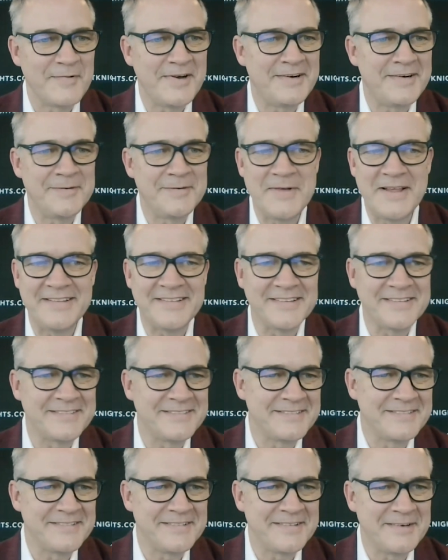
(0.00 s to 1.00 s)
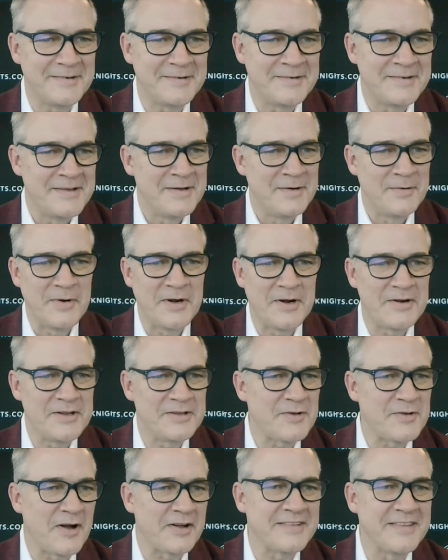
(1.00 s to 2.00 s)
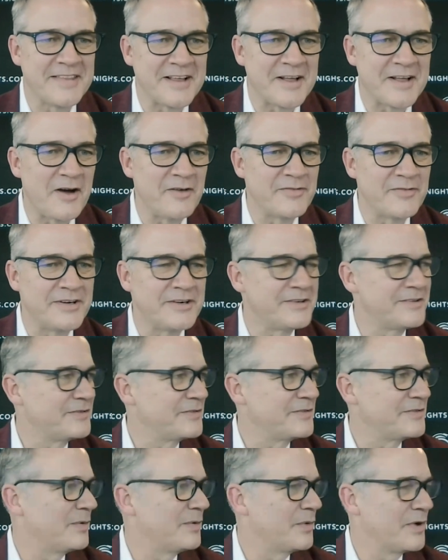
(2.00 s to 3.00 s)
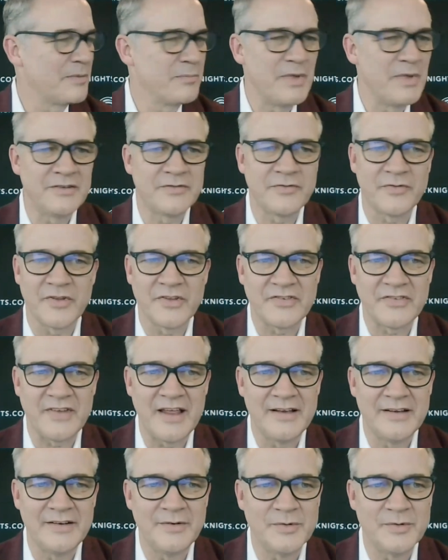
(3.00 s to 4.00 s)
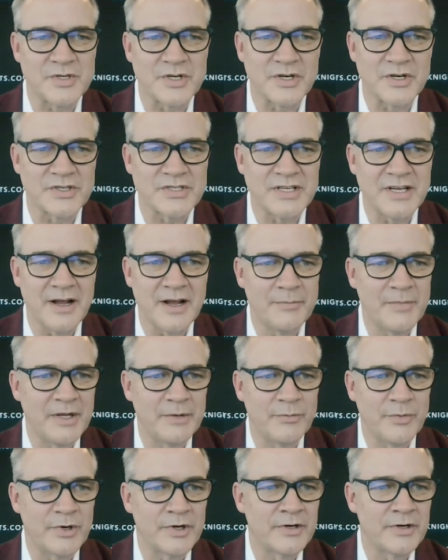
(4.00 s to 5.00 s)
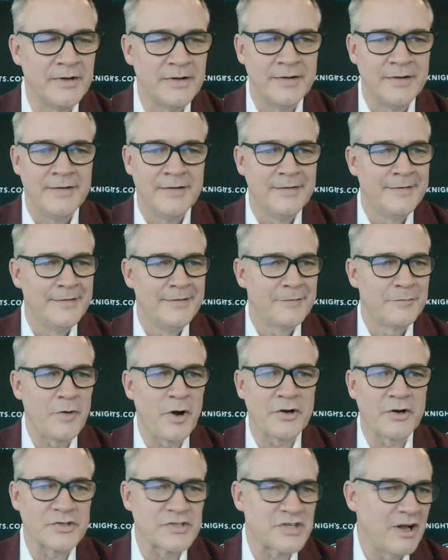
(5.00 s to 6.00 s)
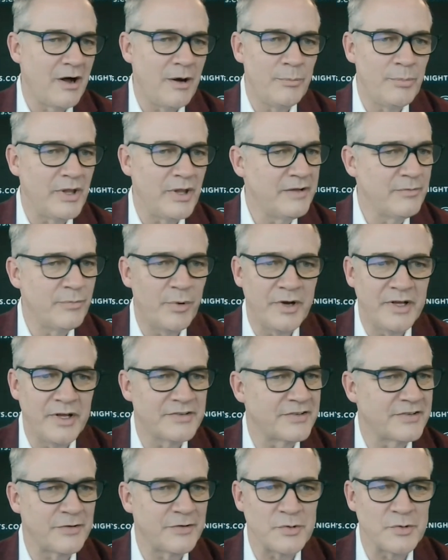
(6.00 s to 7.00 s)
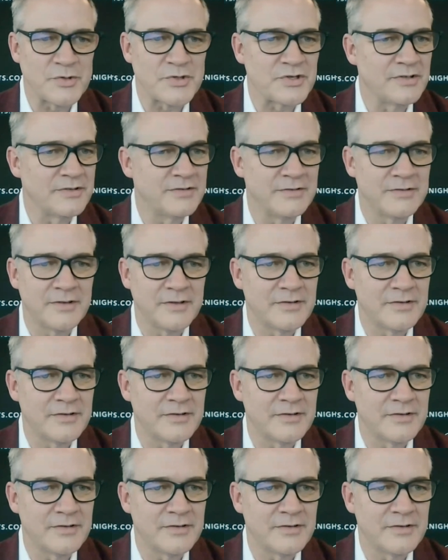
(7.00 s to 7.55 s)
Well, I mean, the- you know, we already talked to the governor, you know, what it means for the state of New Jersey. I mean, we're Rutgers is an unbelievable institution.